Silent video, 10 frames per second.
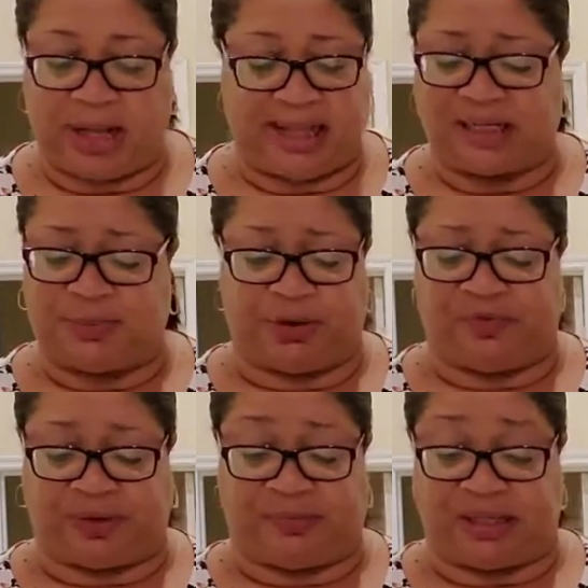That's
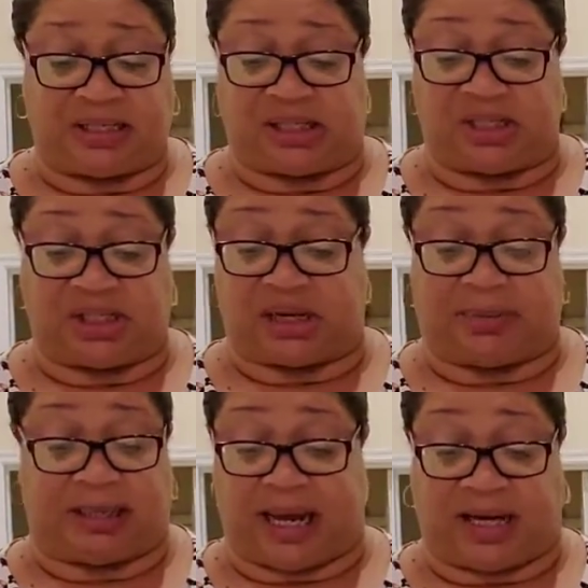perfect. That's delicious. I
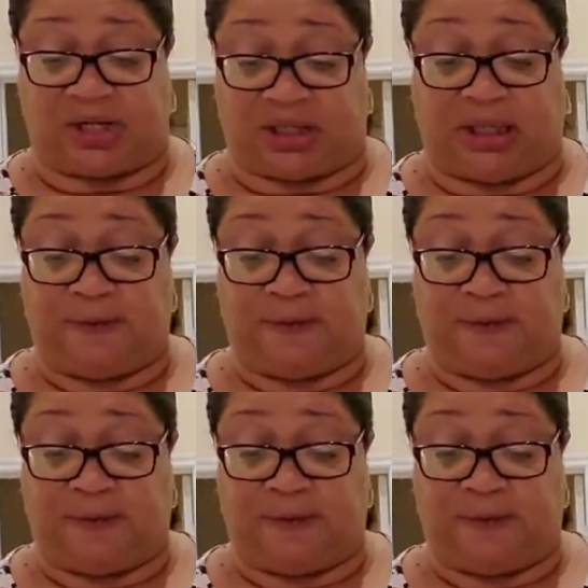mean, actually,